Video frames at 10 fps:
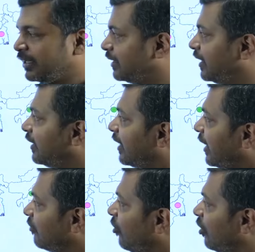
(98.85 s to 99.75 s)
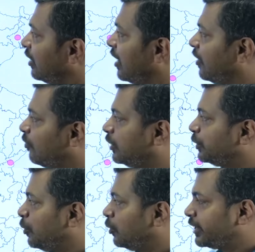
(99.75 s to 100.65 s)
then the rainfall was
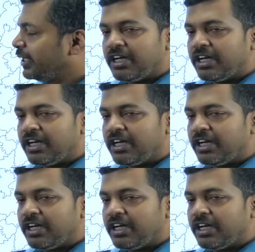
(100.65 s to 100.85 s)
mostly